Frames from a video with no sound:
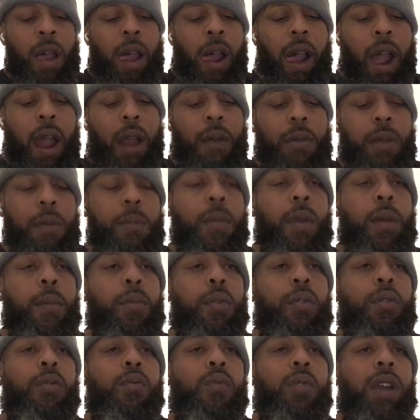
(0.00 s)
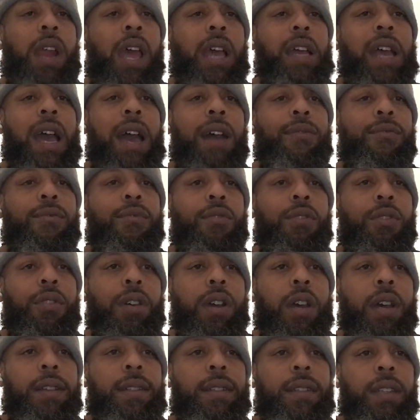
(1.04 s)
I remember when I got full
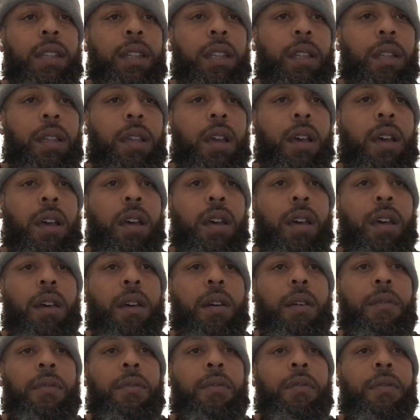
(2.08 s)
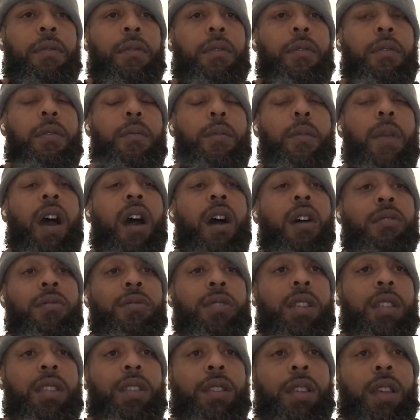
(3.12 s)
custody of my
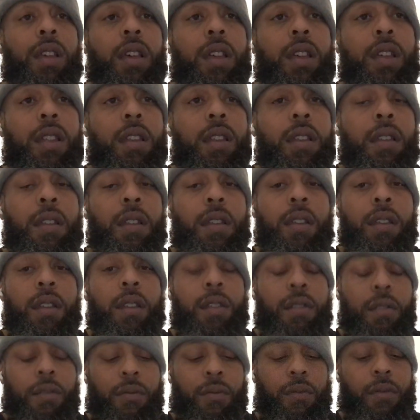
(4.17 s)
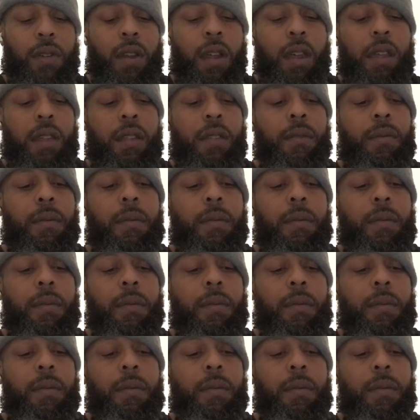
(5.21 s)
oldest son, right?